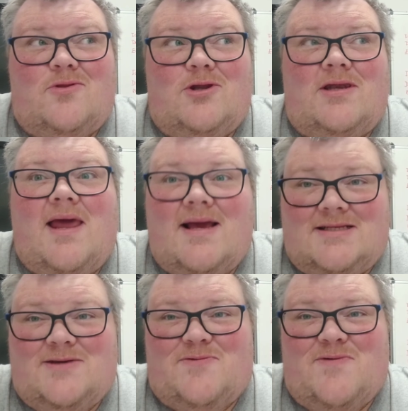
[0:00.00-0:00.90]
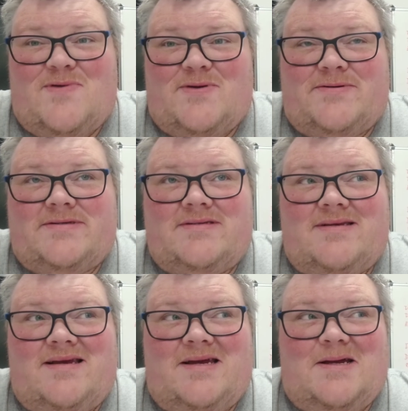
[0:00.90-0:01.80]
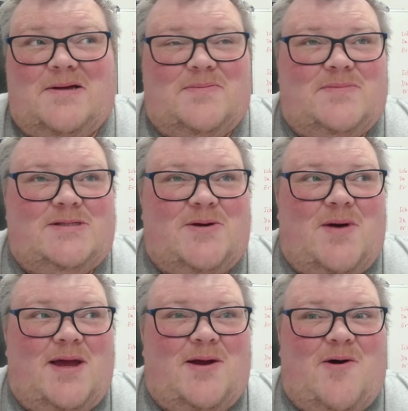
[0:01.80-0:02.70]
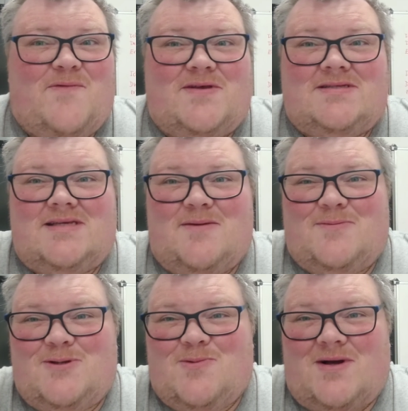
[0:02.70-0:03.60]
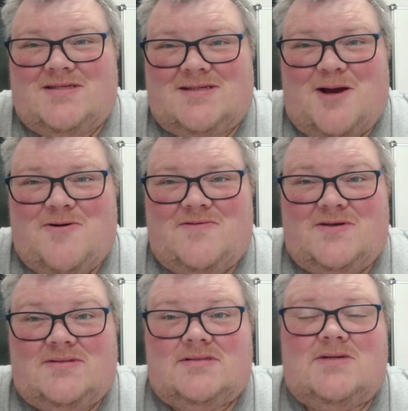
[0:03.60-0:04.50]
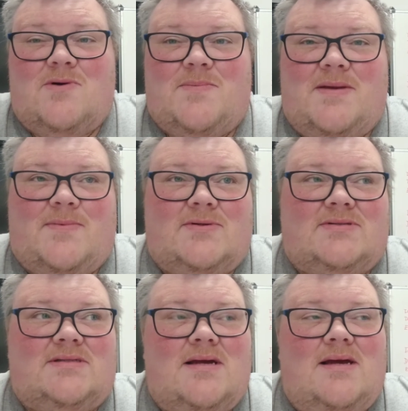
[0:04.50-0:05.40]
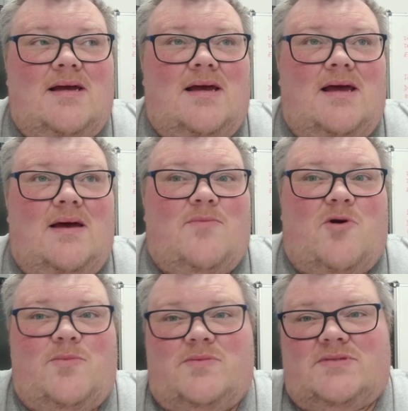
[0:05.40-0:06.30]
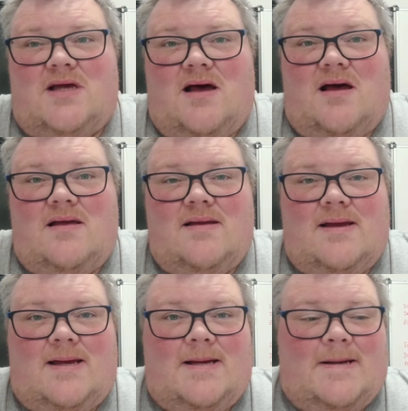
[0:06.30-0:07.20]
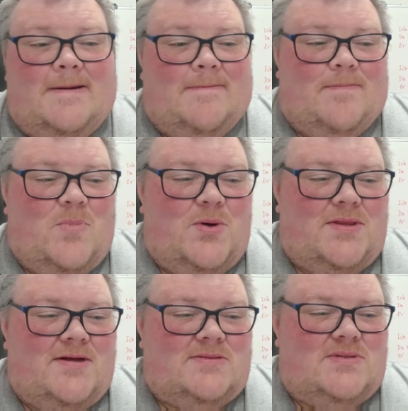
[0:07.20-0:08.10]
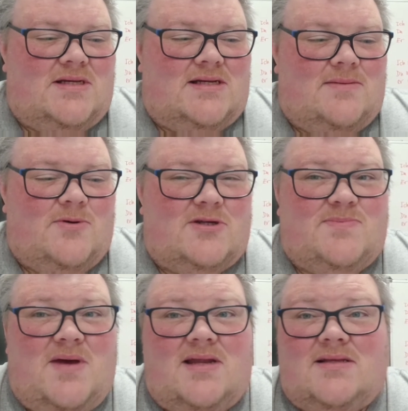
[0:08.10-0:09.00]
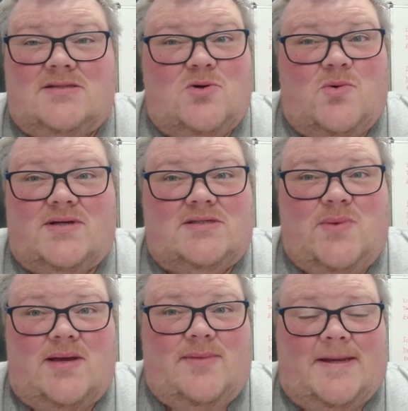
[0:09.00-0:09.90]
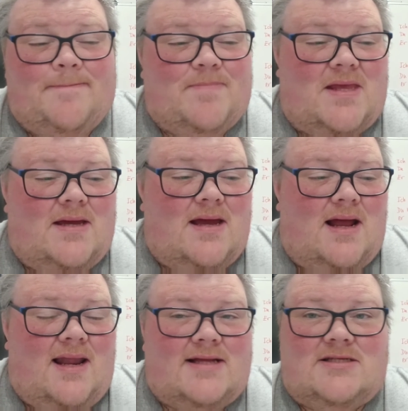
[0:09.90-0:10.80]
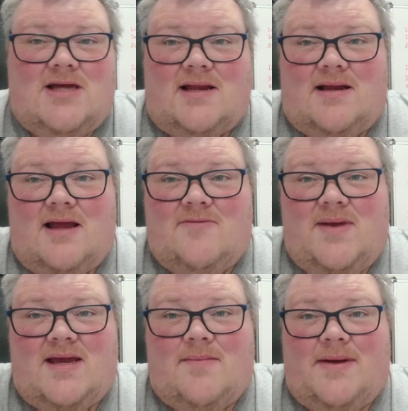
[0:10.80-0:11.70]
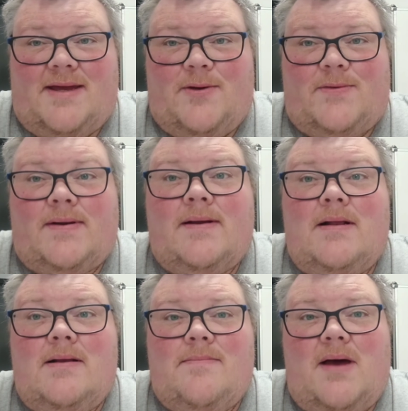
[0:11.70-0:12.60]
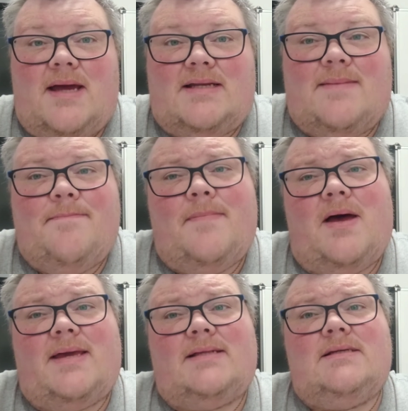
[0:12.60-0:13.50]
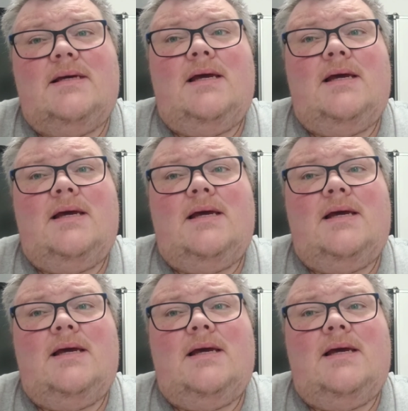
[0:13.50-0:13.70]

negative reviews, so I often skip to the 1-star reviews and see what people's problems are with those particular books, but it doesn't always sway me. I like to try to kind of make up my own mind. It might